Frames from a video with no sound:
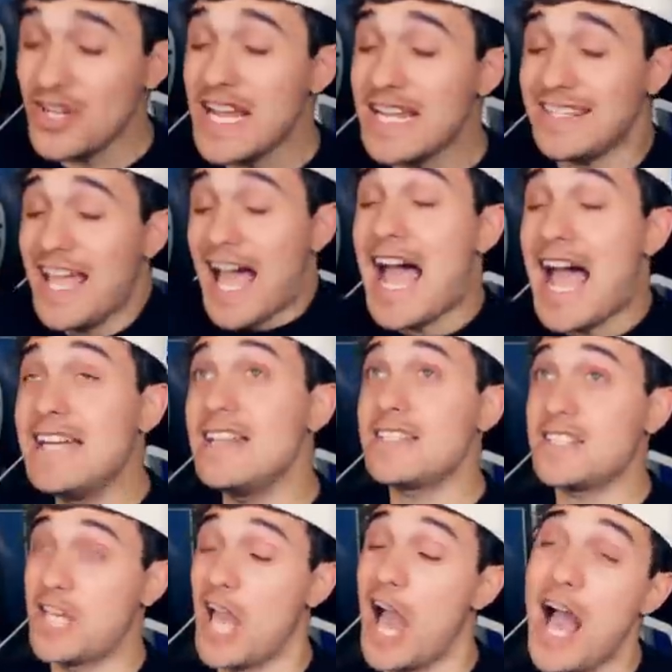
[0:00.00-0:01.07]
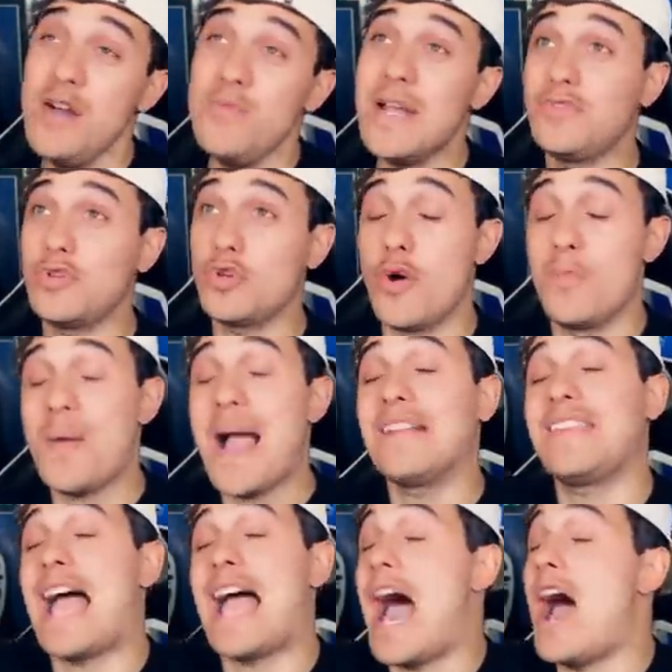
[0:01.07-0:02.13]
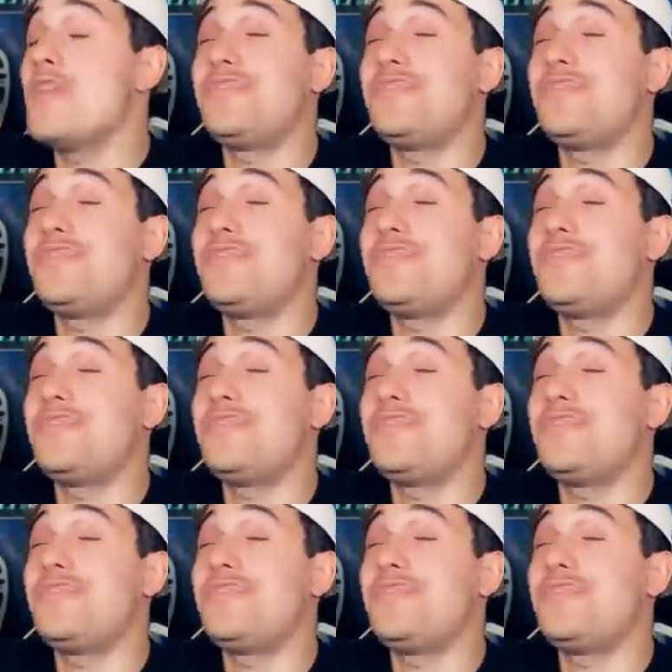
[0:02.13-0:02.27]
right, I just can't wait to go back to how